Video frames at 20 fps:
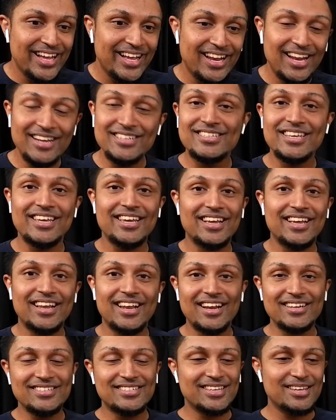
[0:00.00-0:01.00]
let's
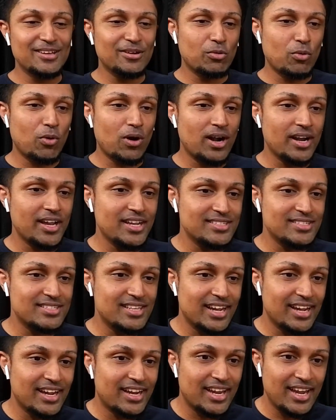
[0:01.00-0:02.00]
see what is
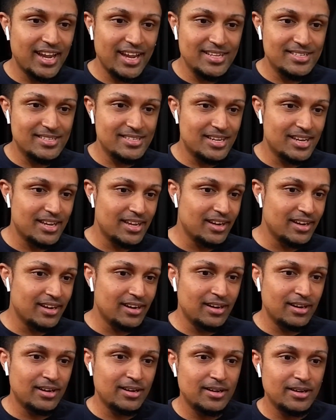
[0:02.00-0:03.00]
the case
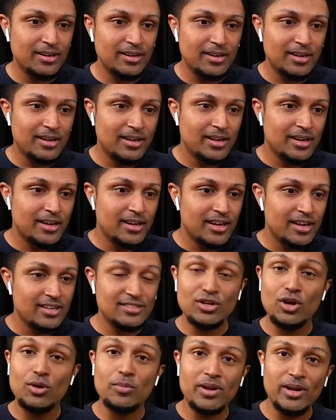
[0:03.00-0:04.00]
here. It's
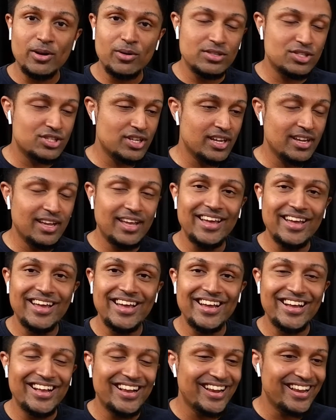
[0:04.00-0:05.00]
going to be interesting.
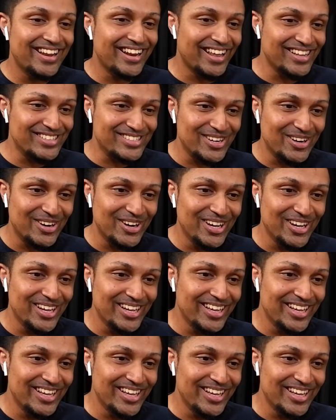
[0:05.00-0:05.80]
Let's go.